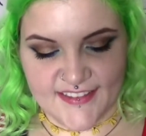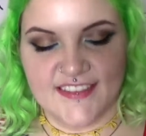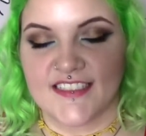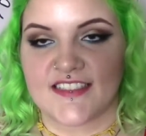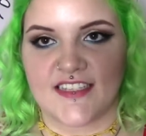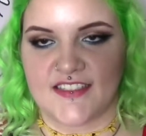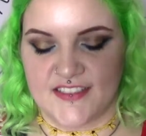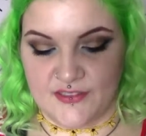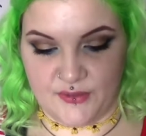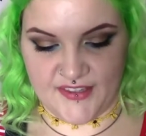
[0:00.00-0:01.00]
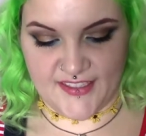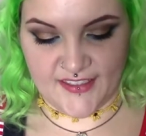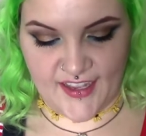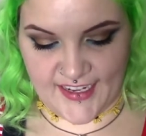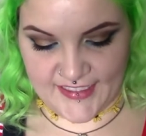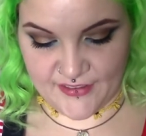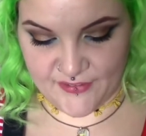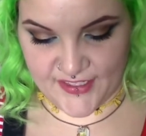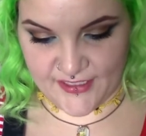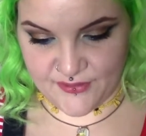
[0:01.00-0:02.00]
disgusted with it, kind
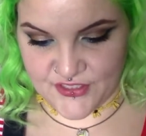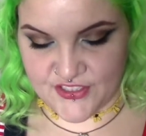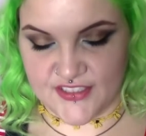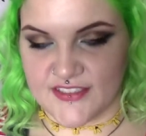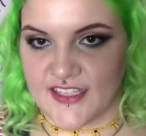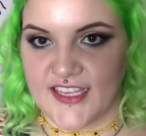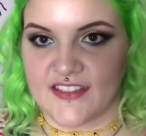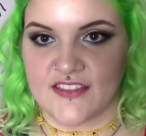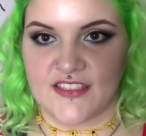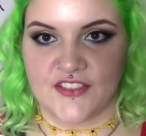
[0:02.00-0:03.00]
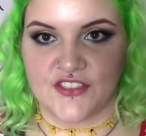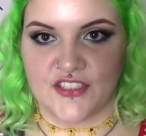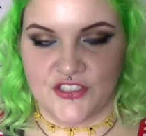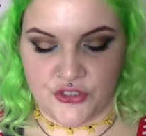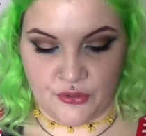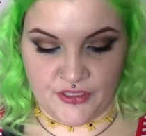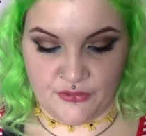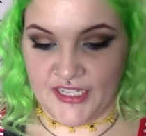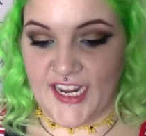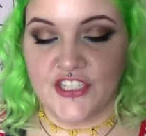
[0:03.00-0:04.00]
of, that it was just like such a chore to read.